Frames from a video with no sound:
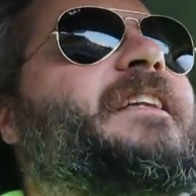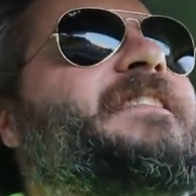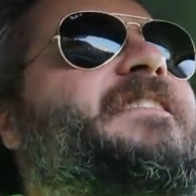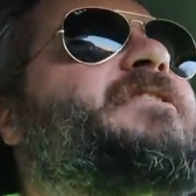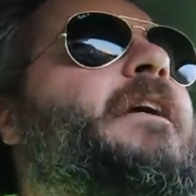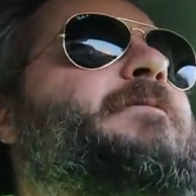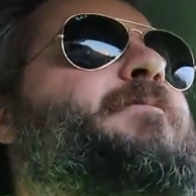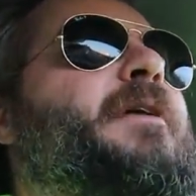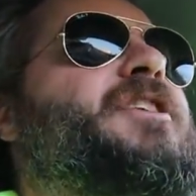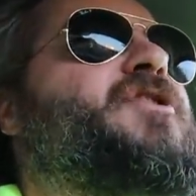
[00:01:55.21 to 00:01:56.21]
at least in terms
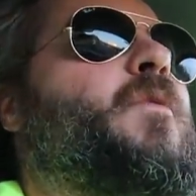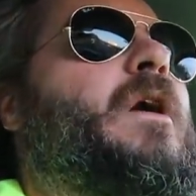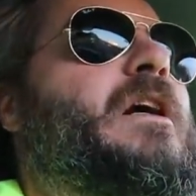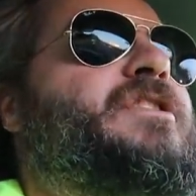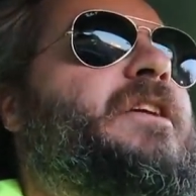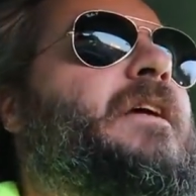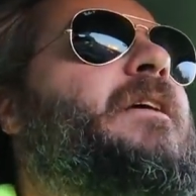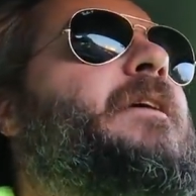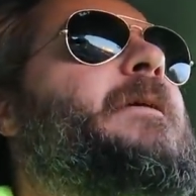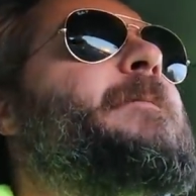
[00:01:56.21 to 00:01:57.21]
of pressure washing.